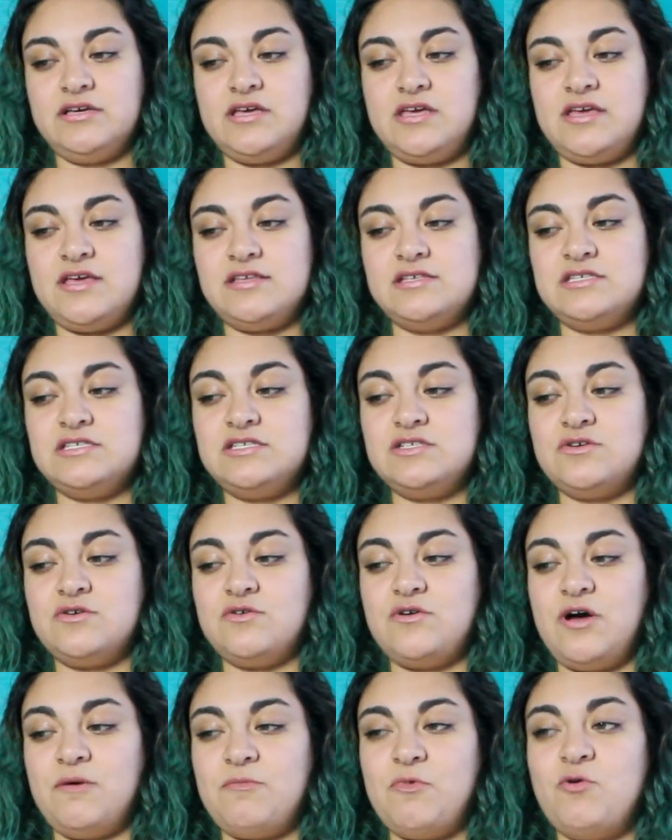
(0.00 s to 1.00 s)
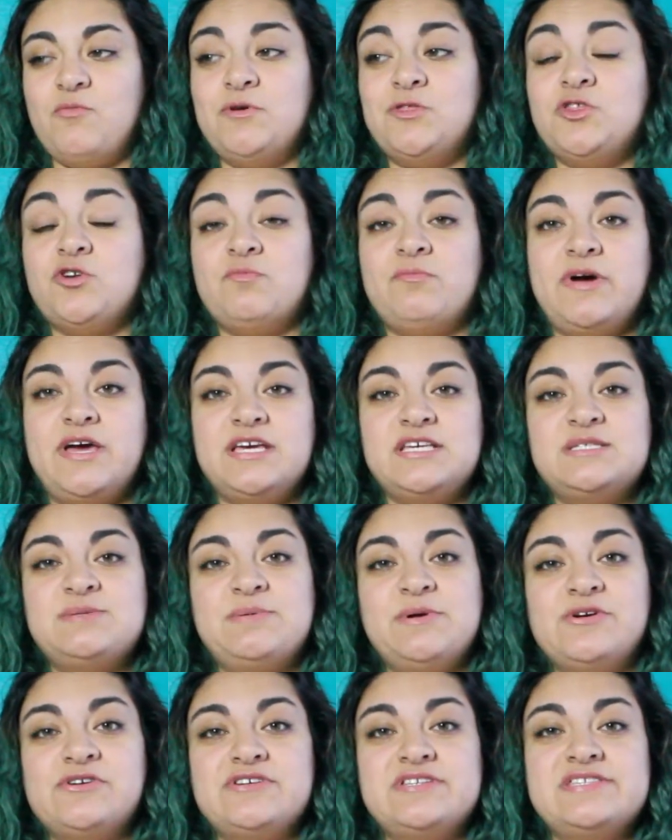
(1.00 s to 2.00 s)
and so I'm hoping through my
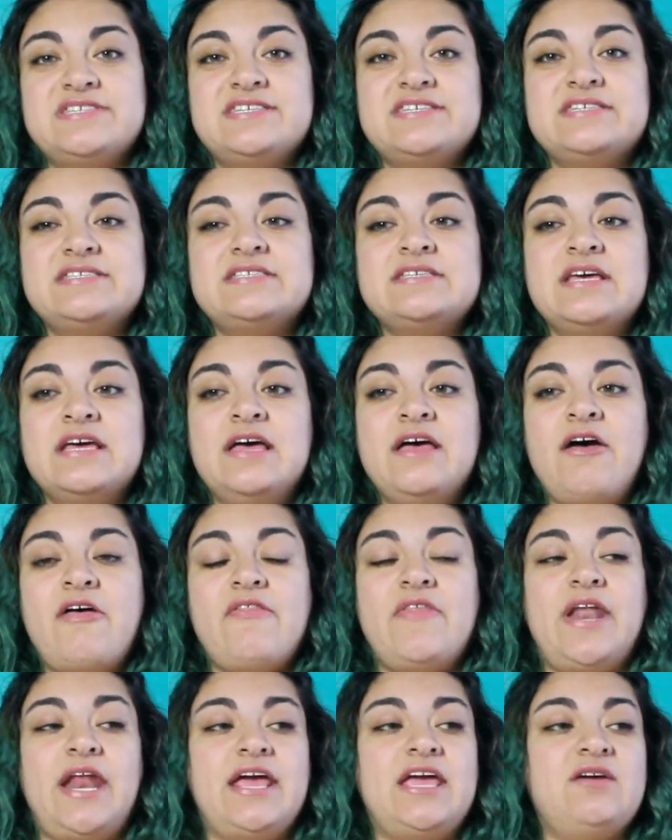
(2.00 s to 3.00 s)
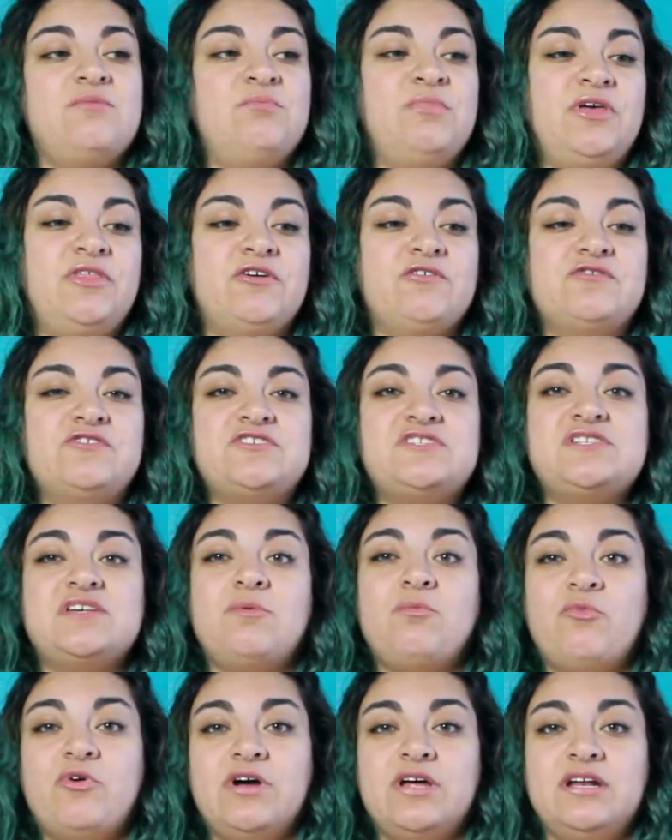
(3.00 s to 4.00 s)
experiences that I can be there for
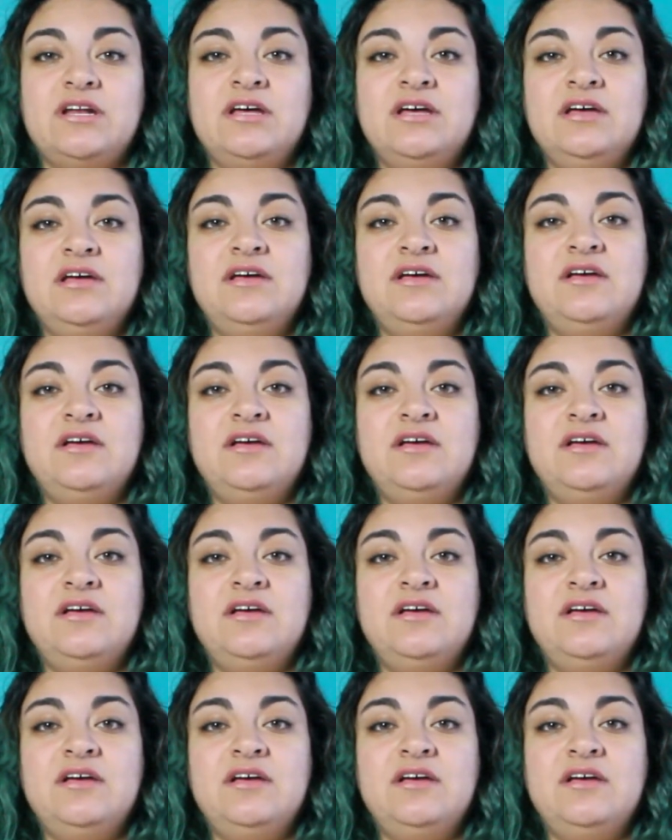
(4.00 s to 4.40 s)
someone